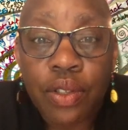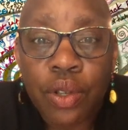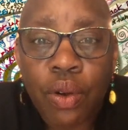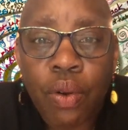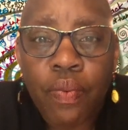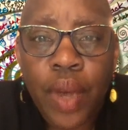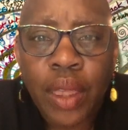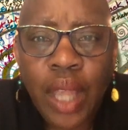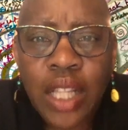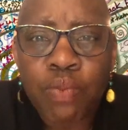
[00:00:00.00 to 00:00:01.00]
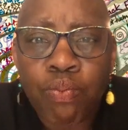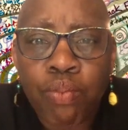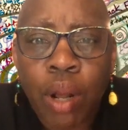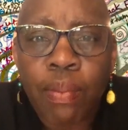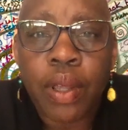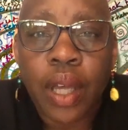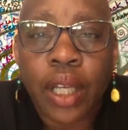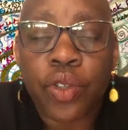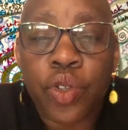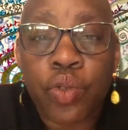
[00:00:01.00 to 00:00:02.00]
So uh, that's probably like
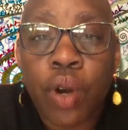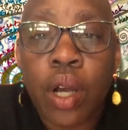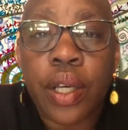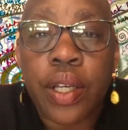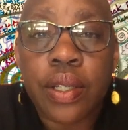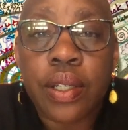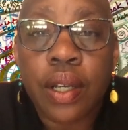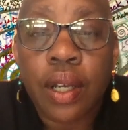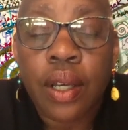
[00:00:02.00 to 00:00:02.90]
the strongest